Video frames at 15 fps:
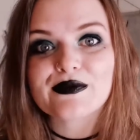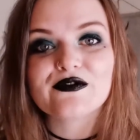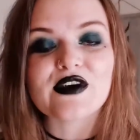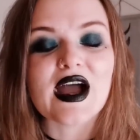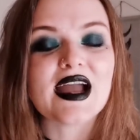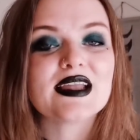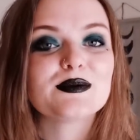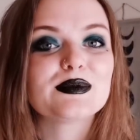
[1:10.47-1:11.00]

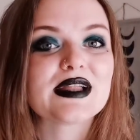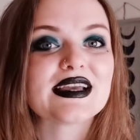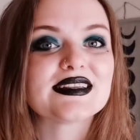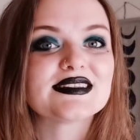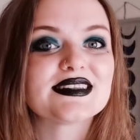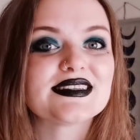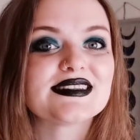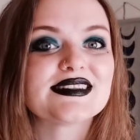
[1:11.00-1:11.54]
Find
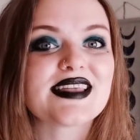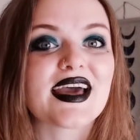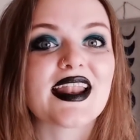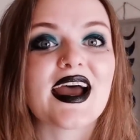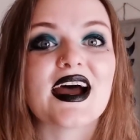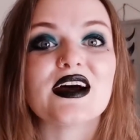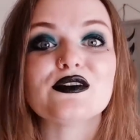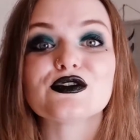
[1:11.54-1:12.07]
places that
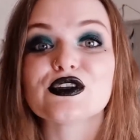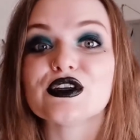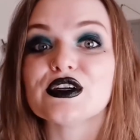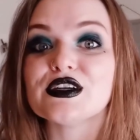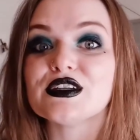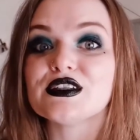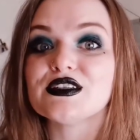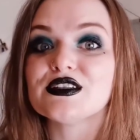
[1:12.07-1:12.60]
have
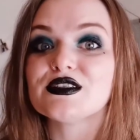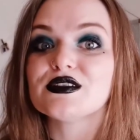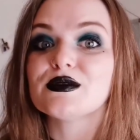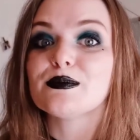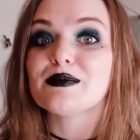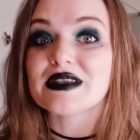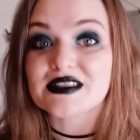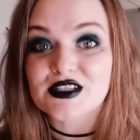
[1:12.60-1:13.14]
good
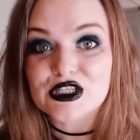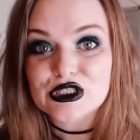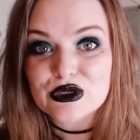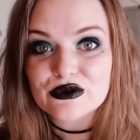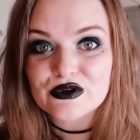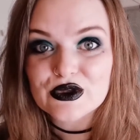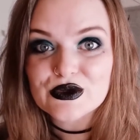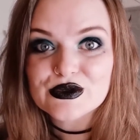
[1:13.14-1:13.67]
business
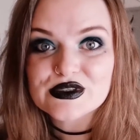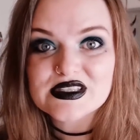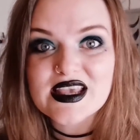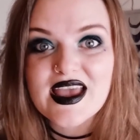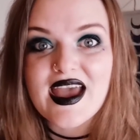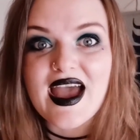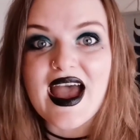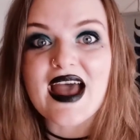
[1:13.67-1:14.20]
reviews
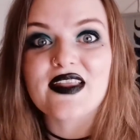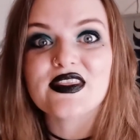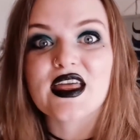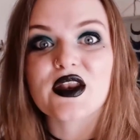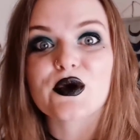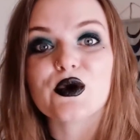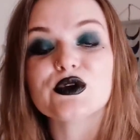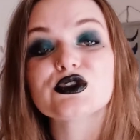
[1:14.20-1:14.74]
and
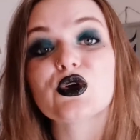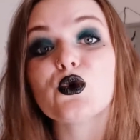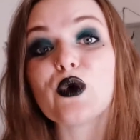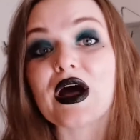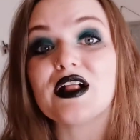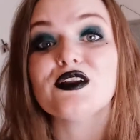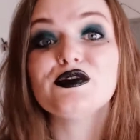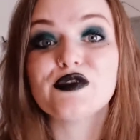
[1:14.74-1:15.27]
that are also
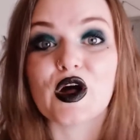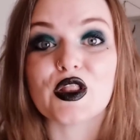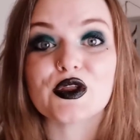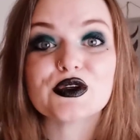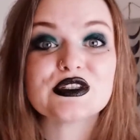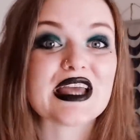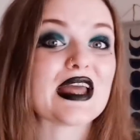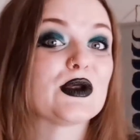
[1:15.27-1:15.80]
well
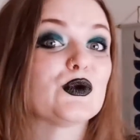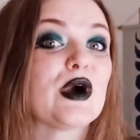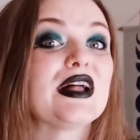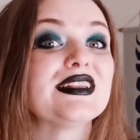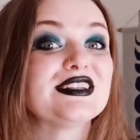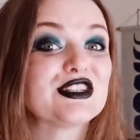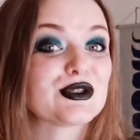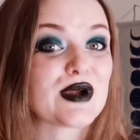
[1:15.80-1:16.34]
followed and
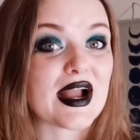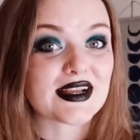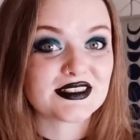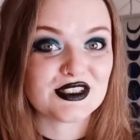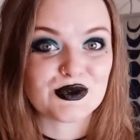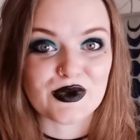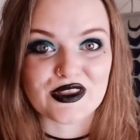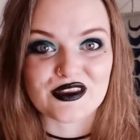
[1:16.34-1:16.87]
well
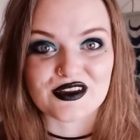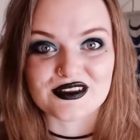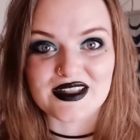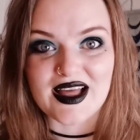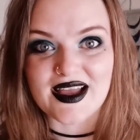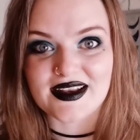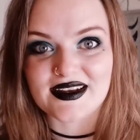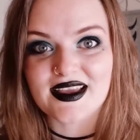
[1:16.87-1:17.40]
interacted with
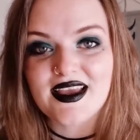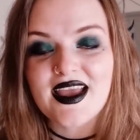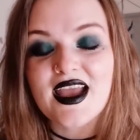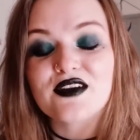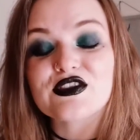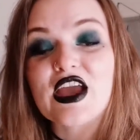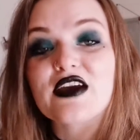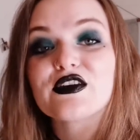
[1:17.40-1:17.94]
online.
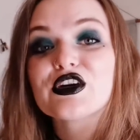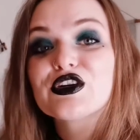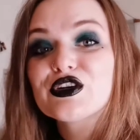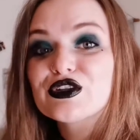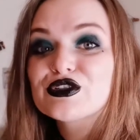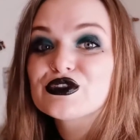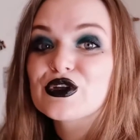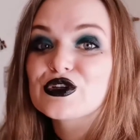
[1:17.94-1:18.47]
If they have a
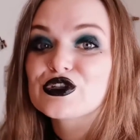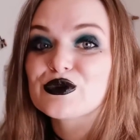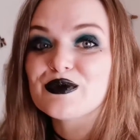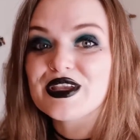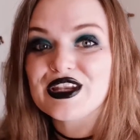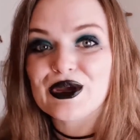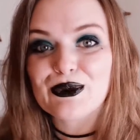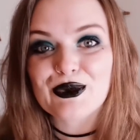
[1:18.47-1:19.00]
good social
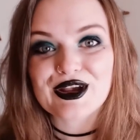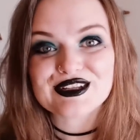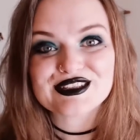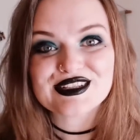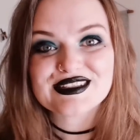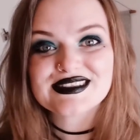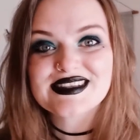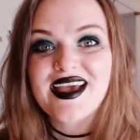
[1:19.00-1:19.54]
media
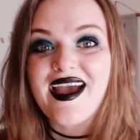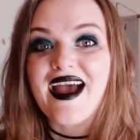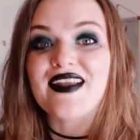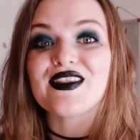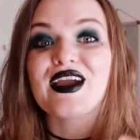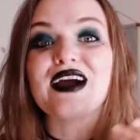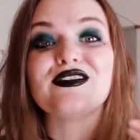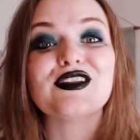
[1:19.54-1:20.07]
presence
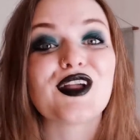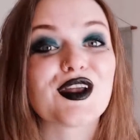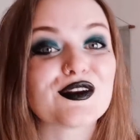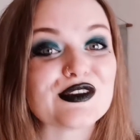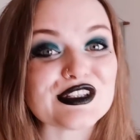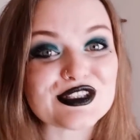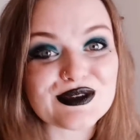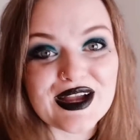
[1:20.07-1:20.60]
and they have a lot
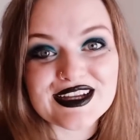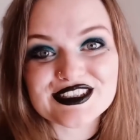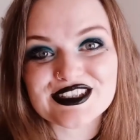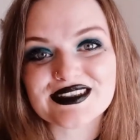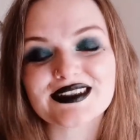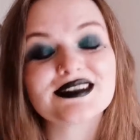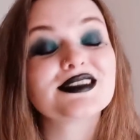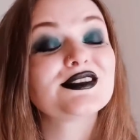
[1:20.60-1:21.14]
of
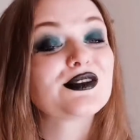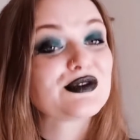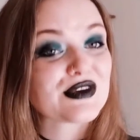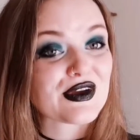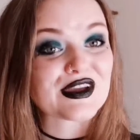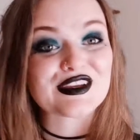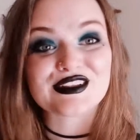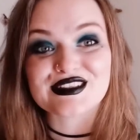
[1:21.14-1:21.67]
interaction, this is a
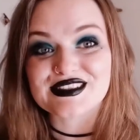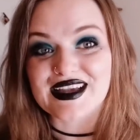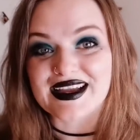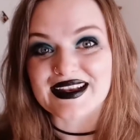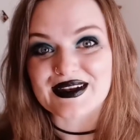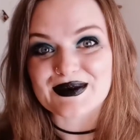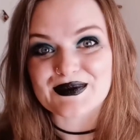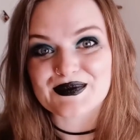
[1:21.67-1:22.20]
very good
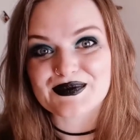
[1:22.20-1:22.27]
sign.